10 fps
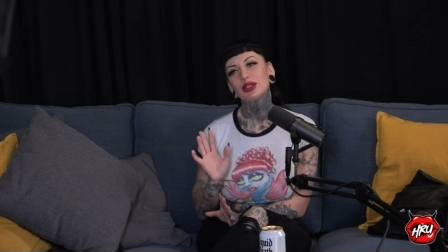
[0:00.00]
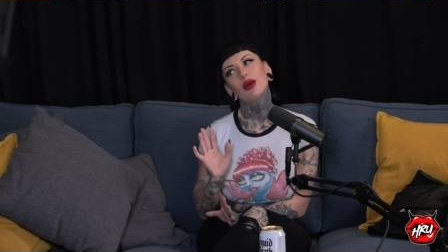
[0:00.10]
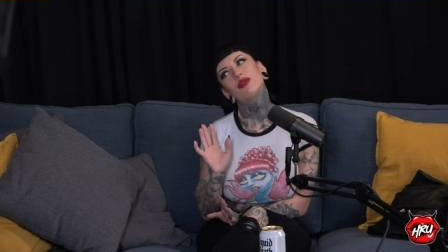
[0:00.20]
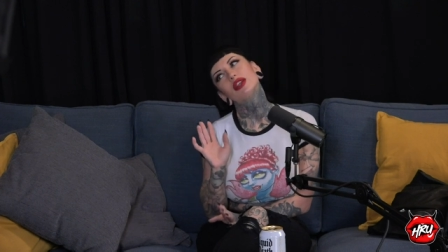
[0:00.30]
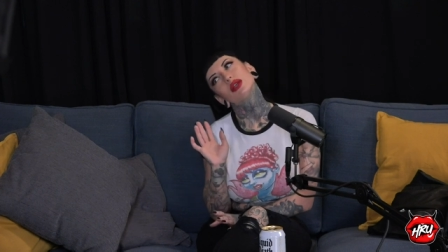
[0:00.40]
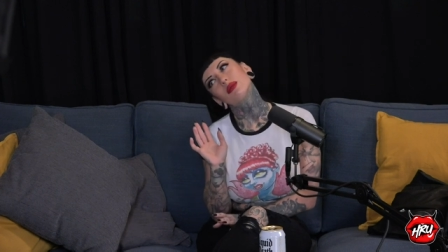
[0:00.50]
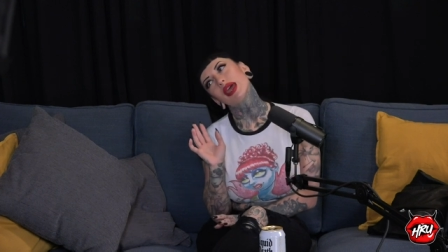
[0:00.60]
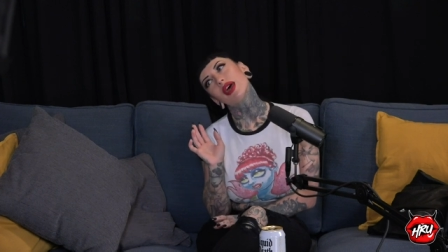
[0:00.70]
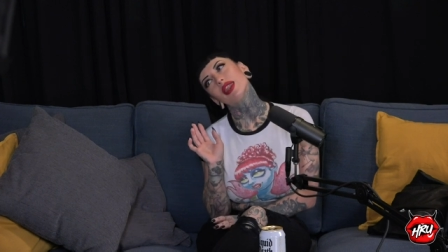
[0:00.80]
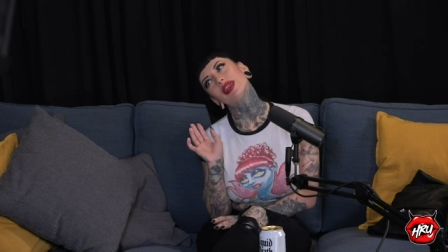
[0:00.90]
So if I tilt
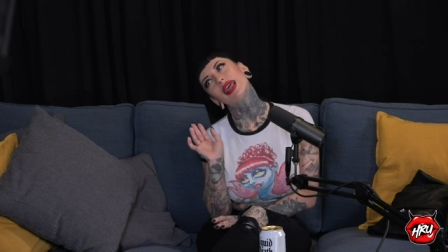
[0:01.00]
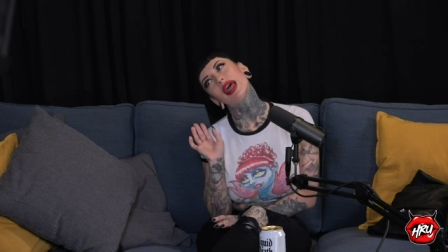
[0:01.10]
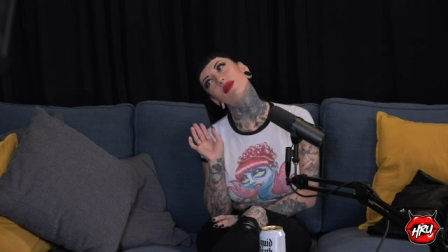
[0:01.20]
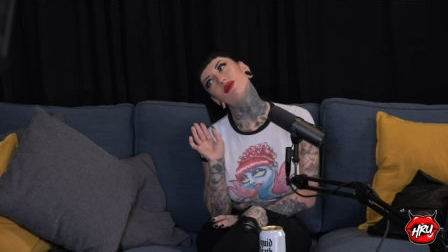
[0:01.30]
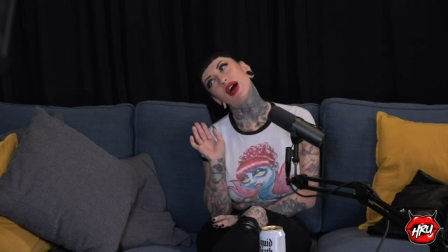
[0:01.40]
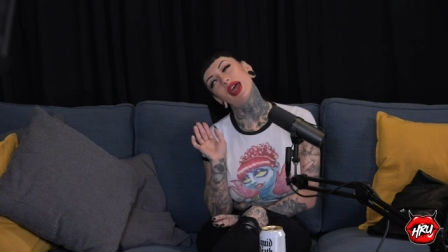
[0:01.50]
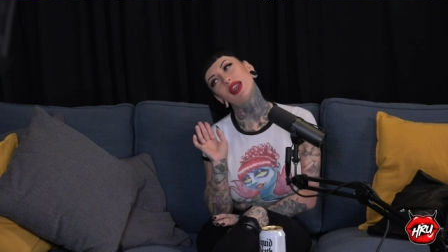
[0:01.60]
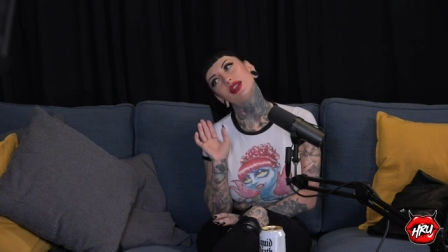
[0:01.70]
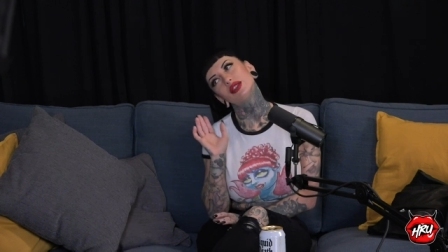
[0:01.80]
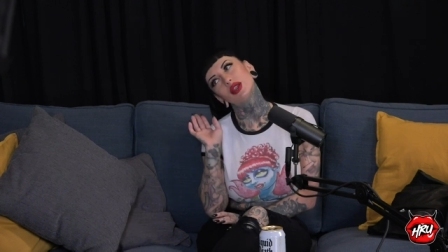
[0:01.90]
my head like that, I'm
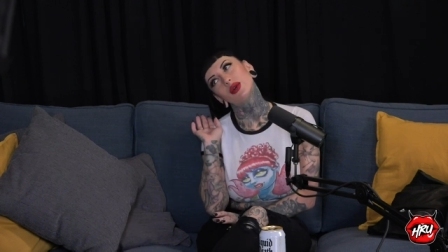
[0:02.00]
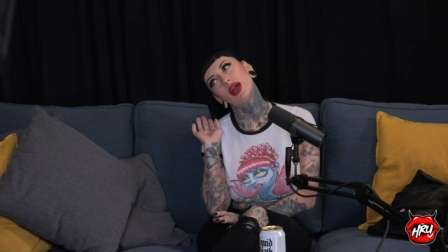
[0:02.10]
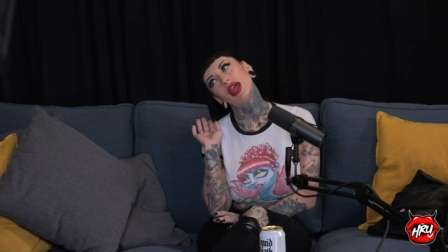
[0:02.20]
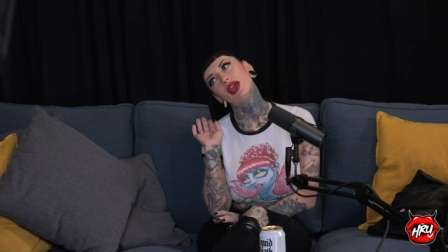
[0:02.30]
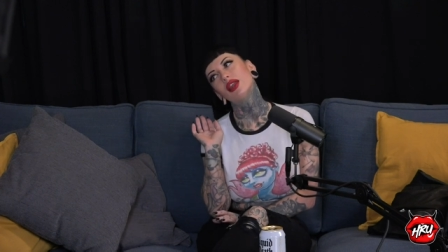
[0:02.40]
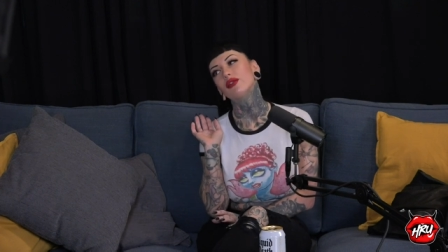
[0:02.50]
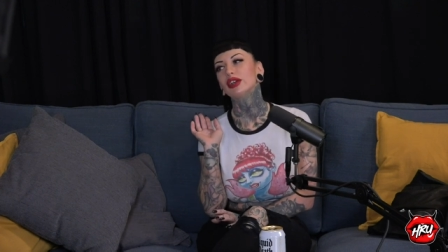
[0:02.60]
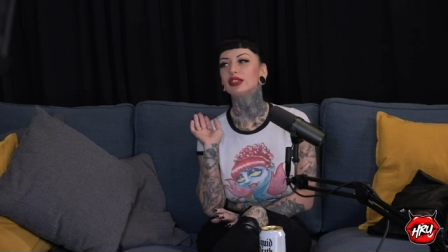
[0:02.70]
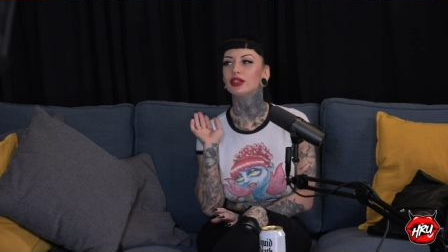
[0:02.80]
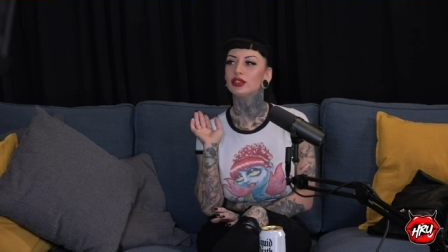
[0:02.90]
fine to the right. If
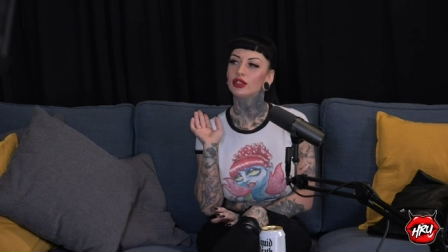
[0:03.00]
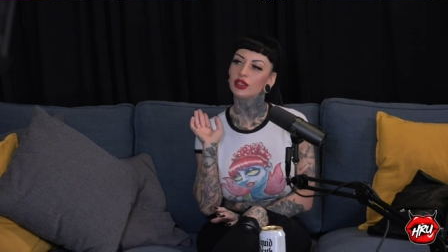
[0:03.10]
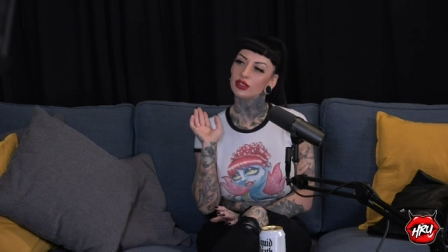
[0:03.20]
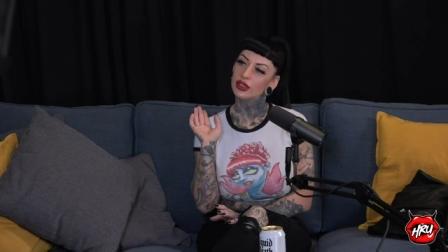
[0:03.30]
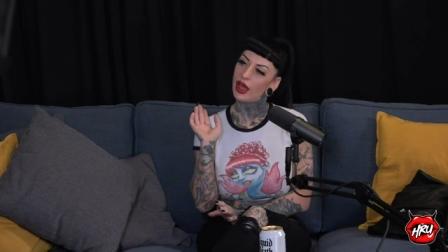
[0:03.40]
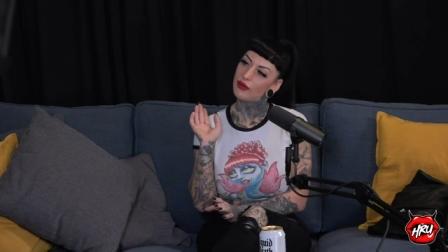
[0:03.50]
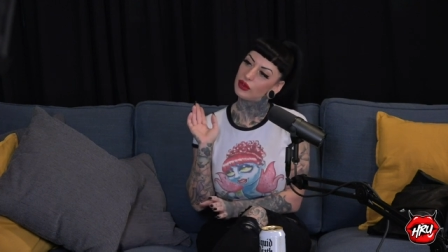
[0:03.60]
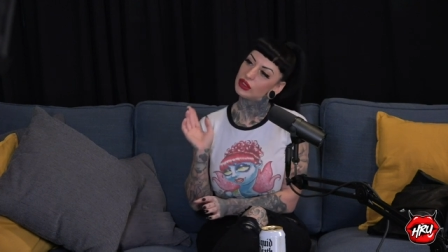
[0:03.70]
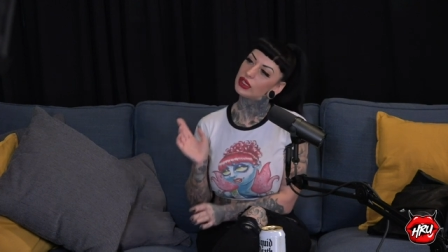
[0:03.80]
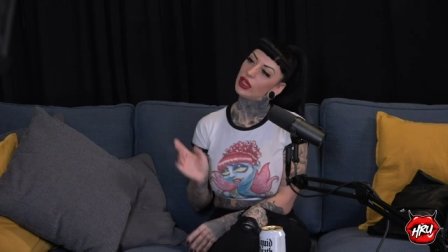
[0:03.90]
I start tilting to the
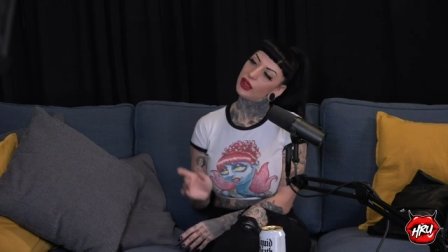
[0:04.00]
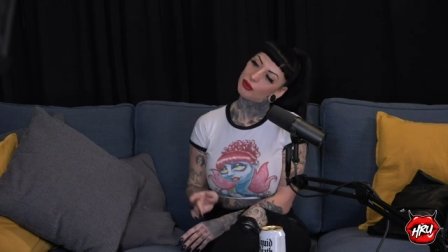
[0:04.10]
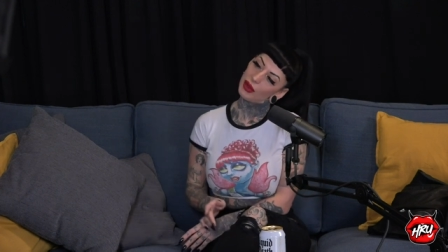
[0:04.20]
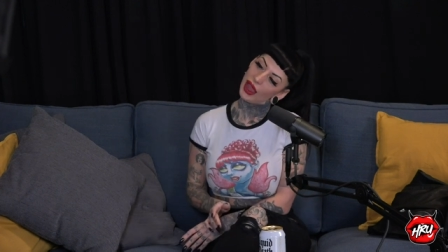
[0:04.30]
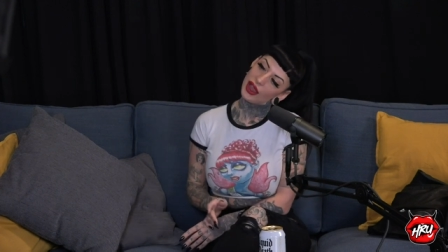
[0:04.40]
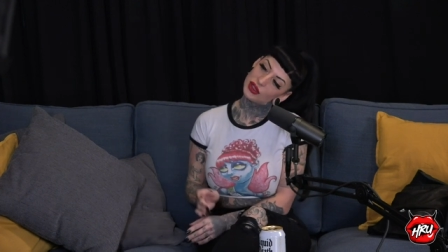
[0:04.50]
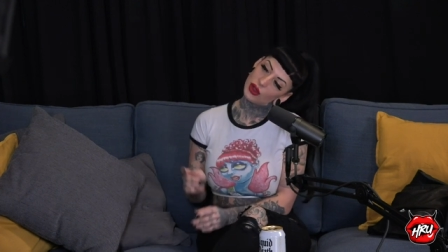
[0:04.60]
left, you'll see, like, my